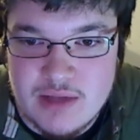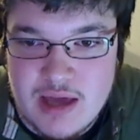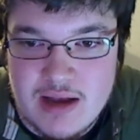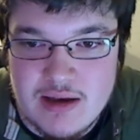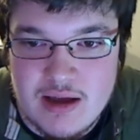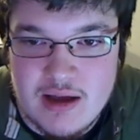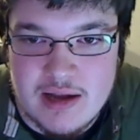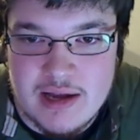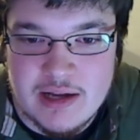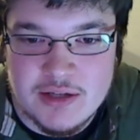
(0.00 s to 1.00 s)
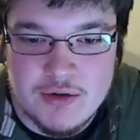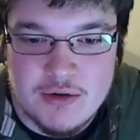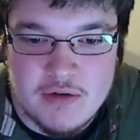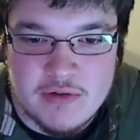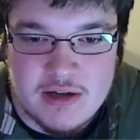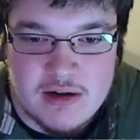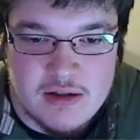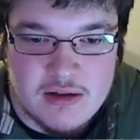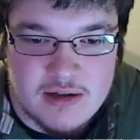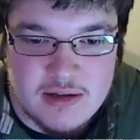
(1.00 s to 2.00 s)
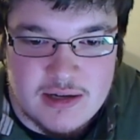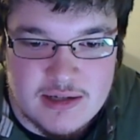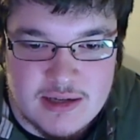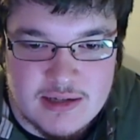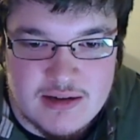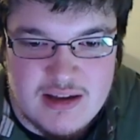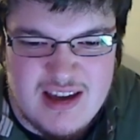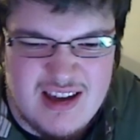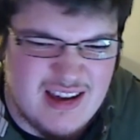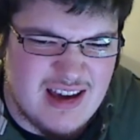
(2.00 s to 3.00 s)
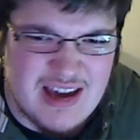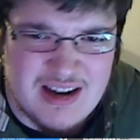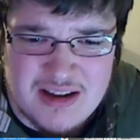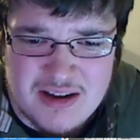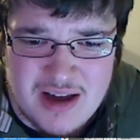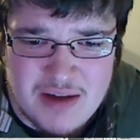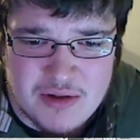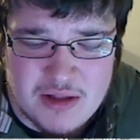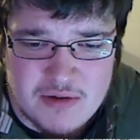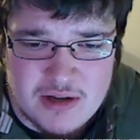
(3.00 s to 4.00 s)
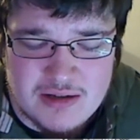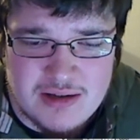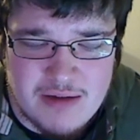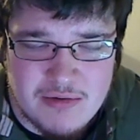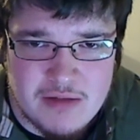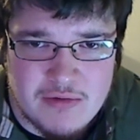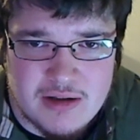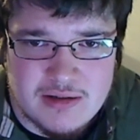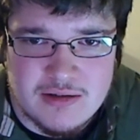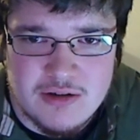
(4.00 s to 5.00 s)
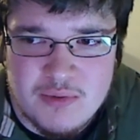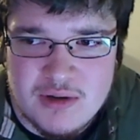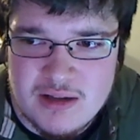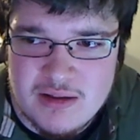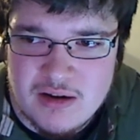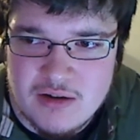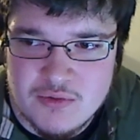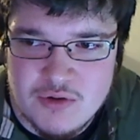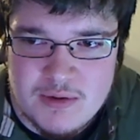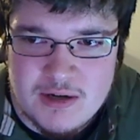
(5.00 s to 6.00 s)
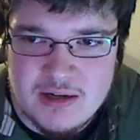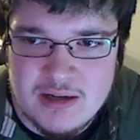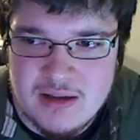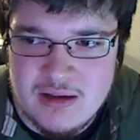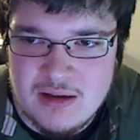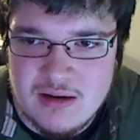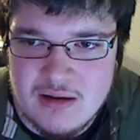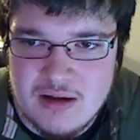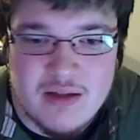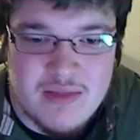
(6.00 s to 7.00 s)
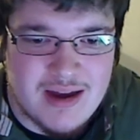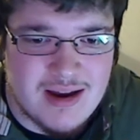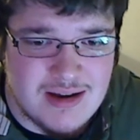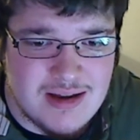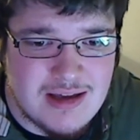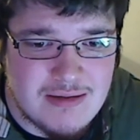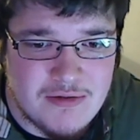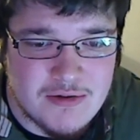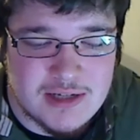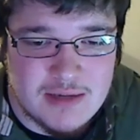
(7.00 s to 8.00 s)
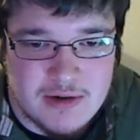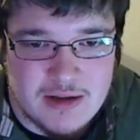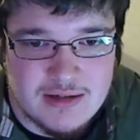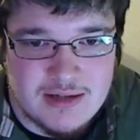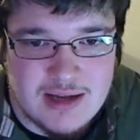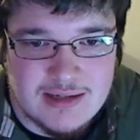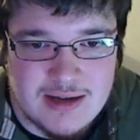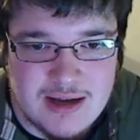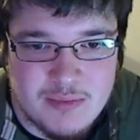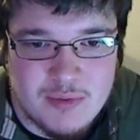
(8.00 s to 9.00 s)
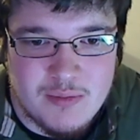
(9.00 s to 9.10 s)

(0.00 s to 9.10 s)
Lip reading: And, kind of got screwed over there near the holiday season. I don't know, I really want to scoop in on the, swoop in on that idea before someone else takes it up.